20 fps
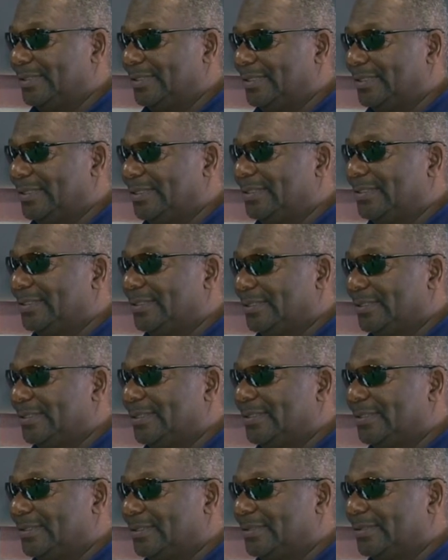
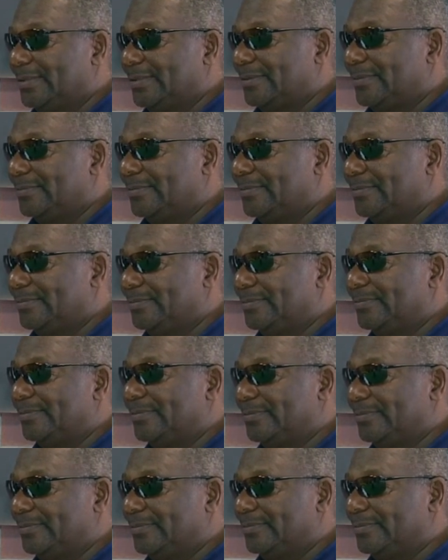
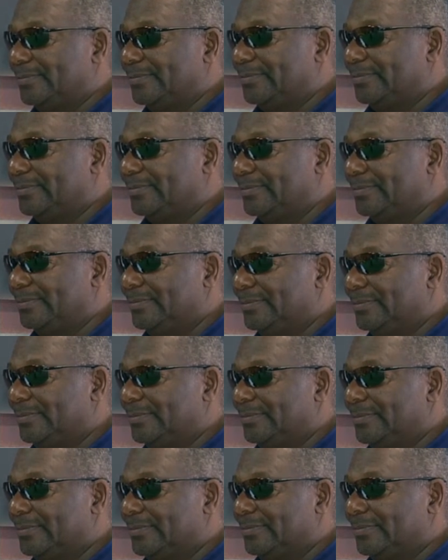
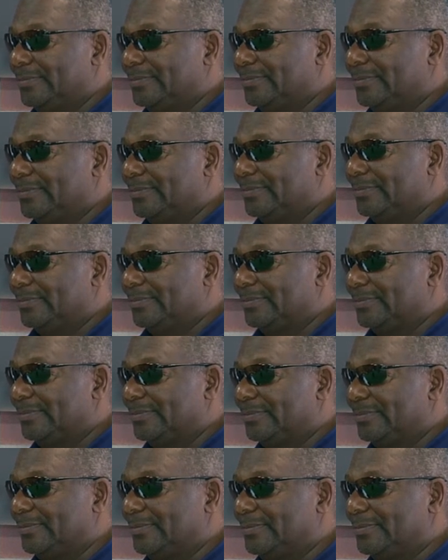
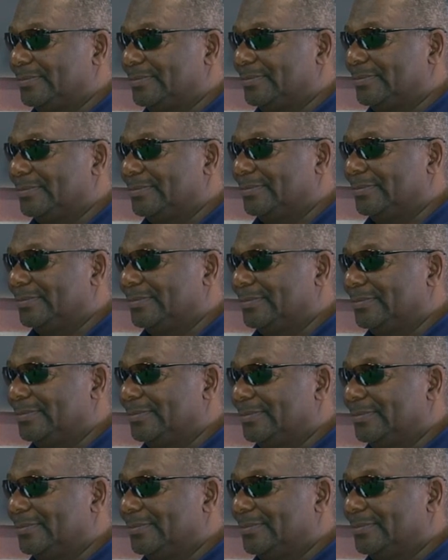
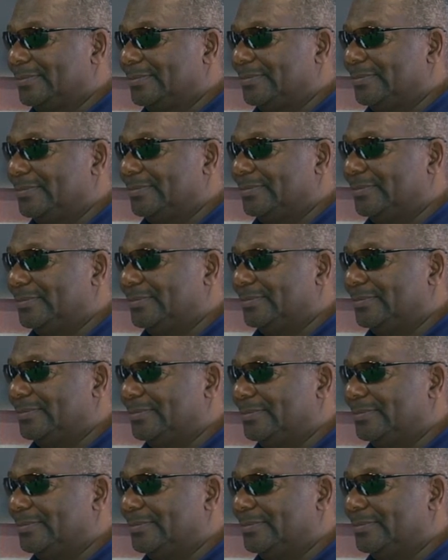No words are spoken by the person on screen.